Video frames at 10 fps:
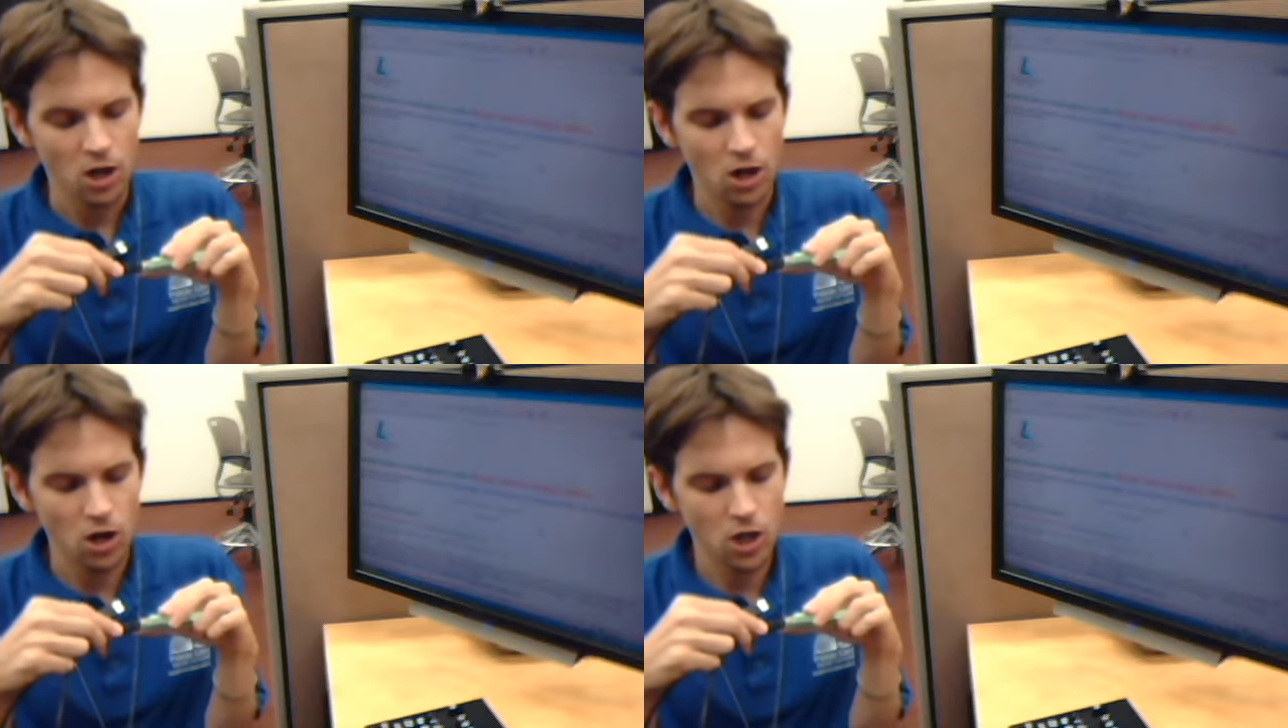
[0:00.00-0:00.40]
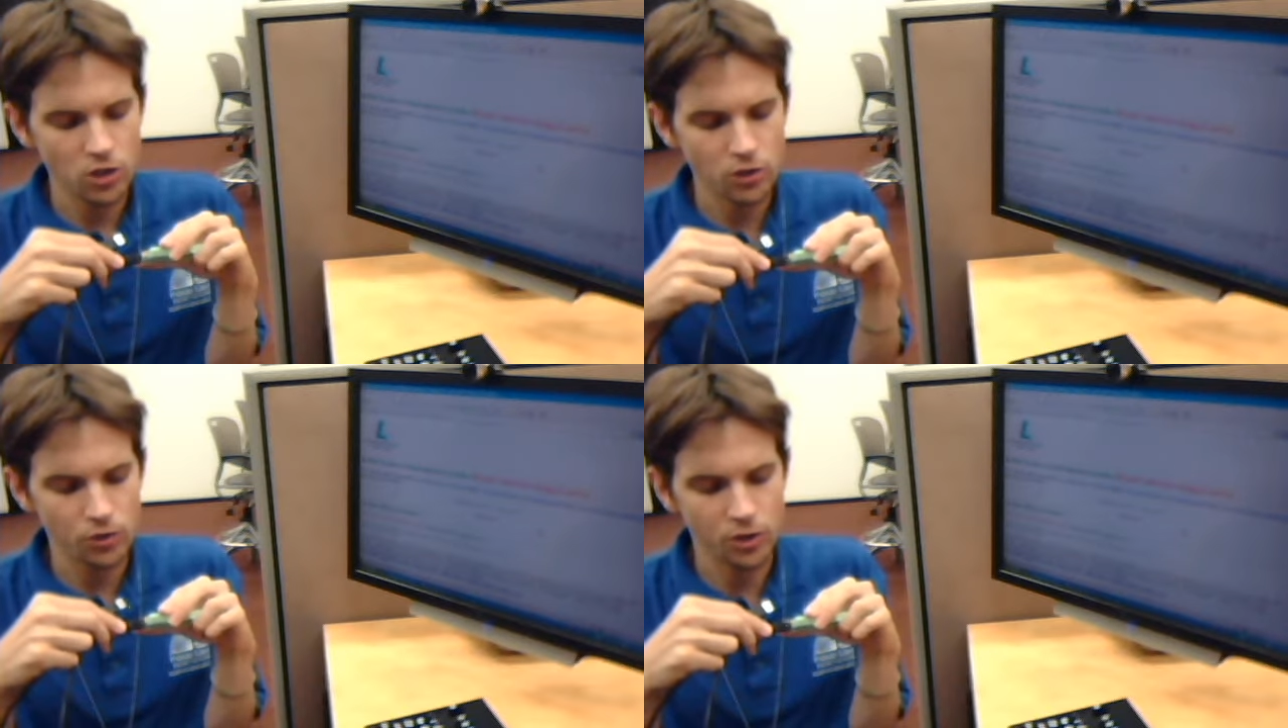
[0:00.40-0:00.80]

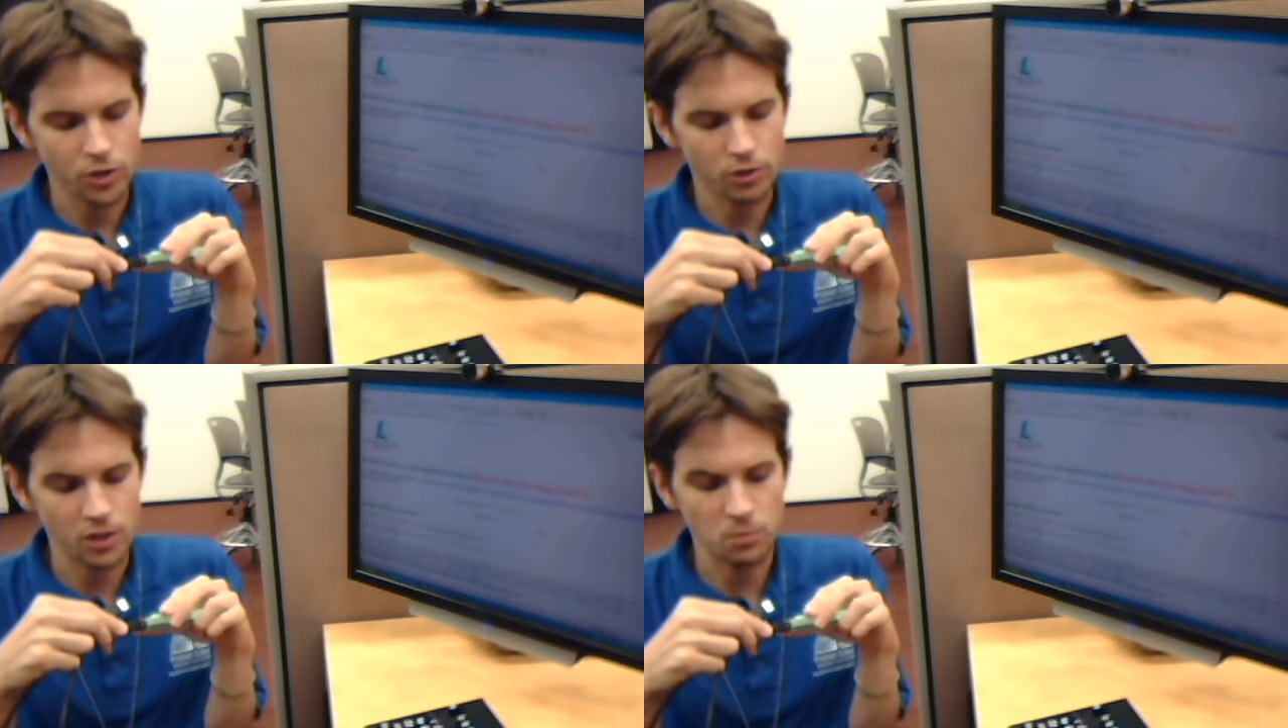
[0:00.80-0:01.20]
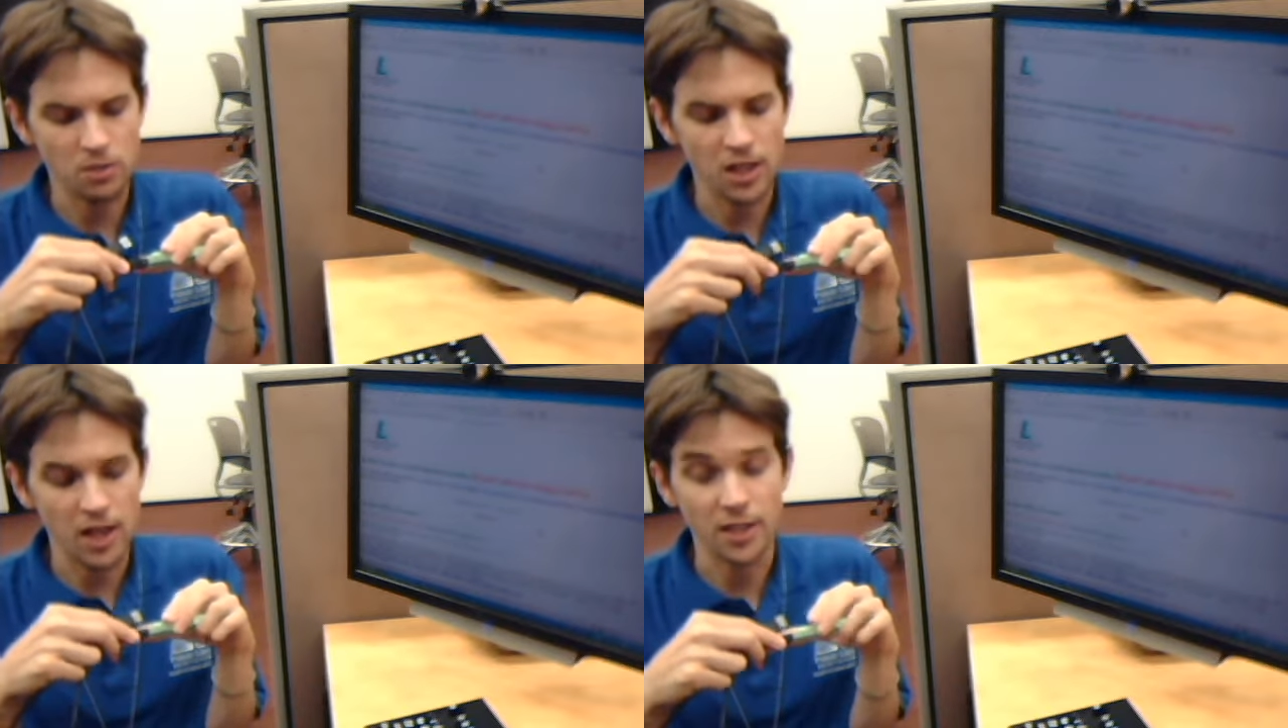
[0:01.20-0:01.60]
onto the
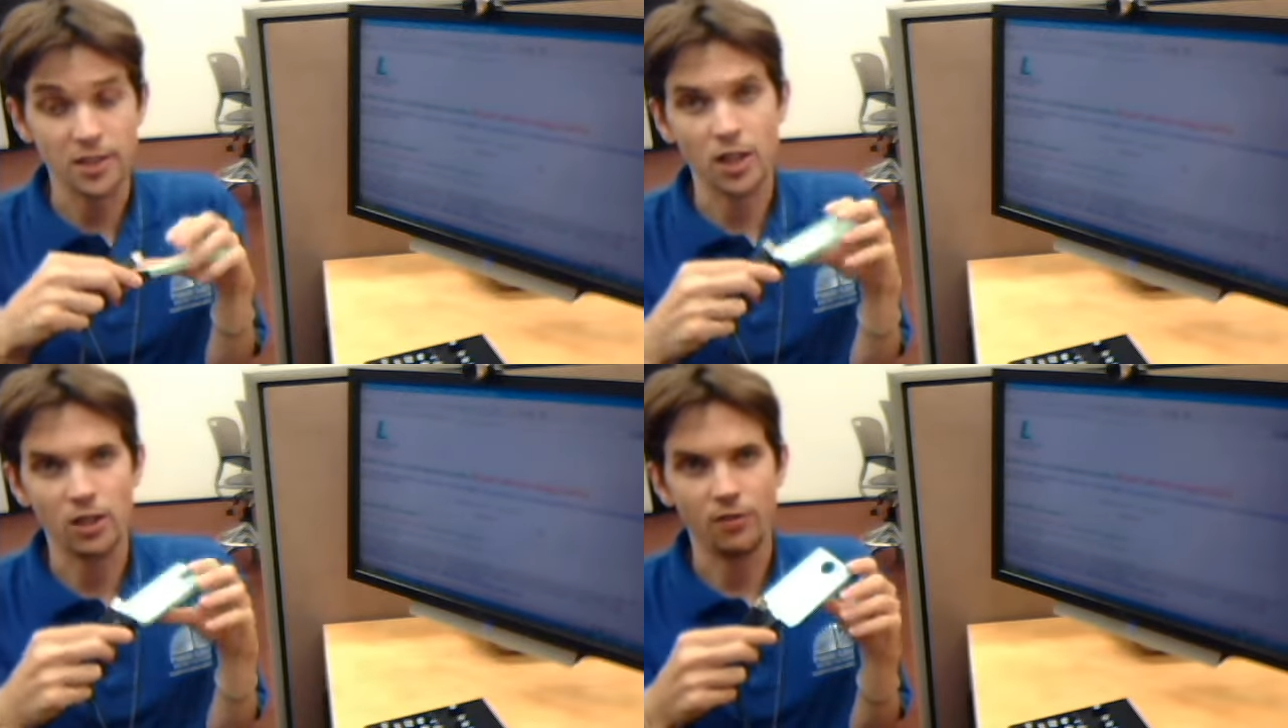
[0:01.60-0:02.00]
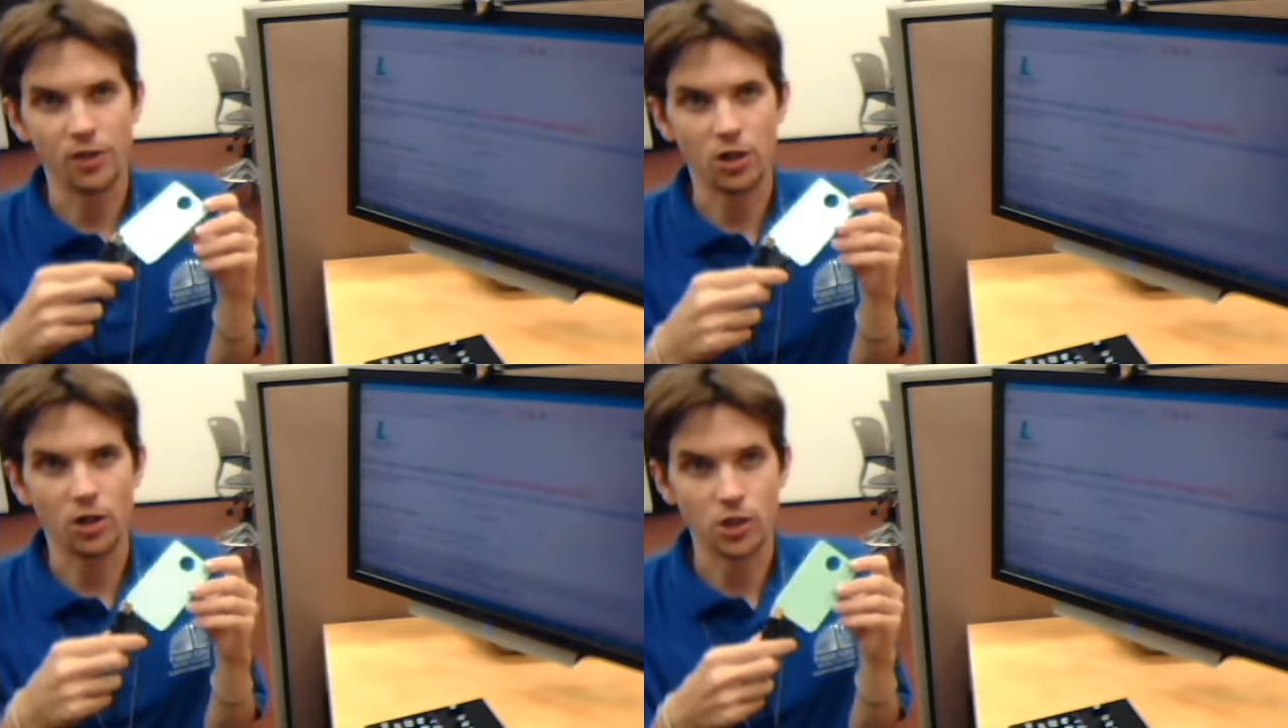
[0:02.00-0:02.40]
USB end of the
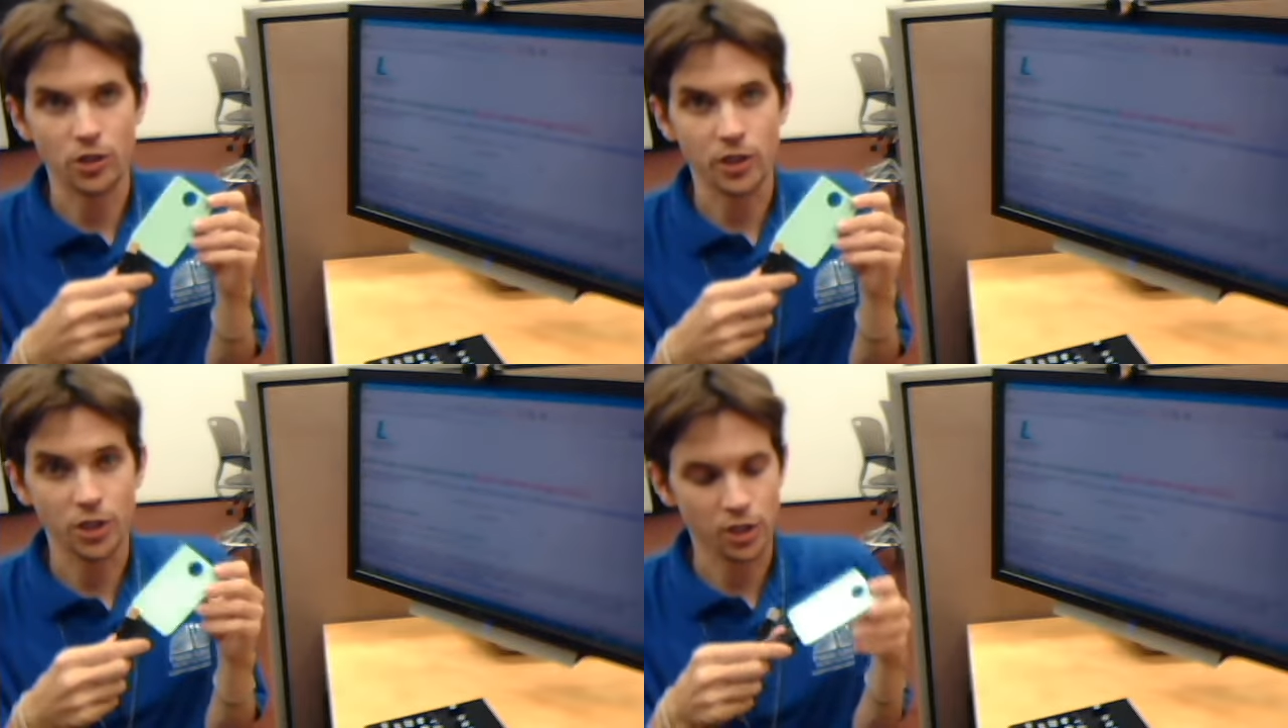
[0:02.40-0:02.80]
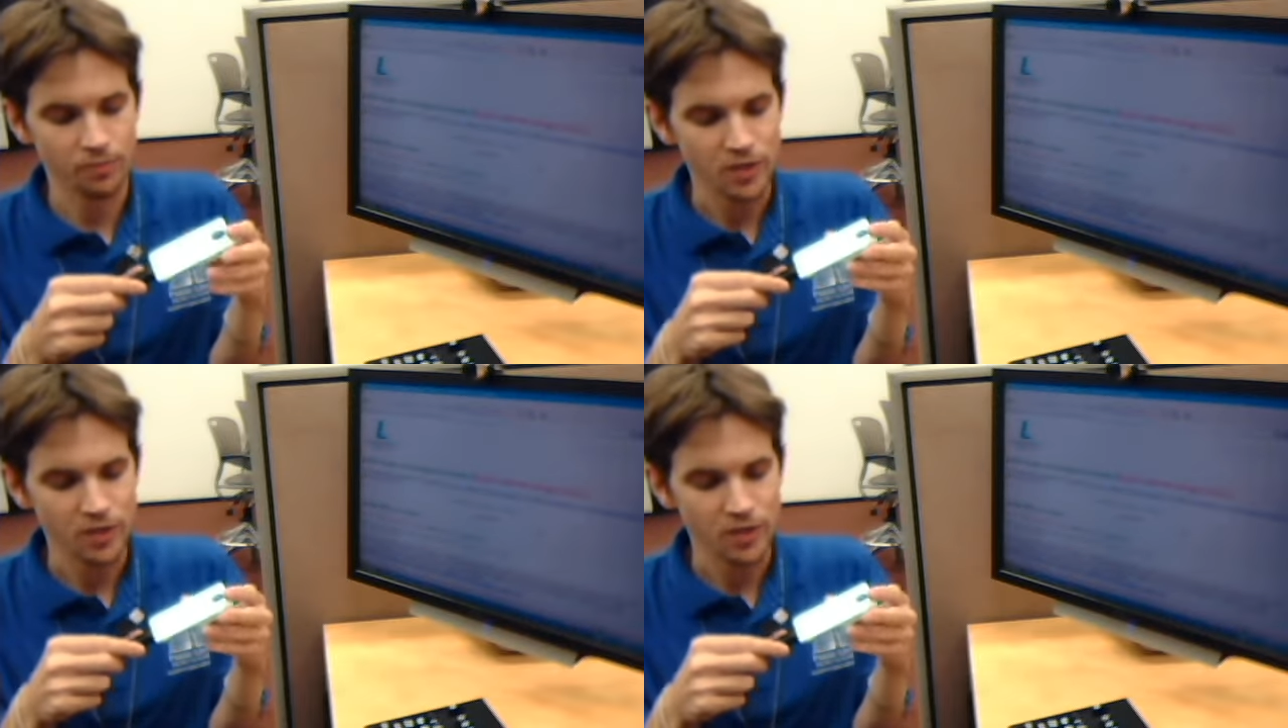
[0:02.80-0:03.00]
cartridge.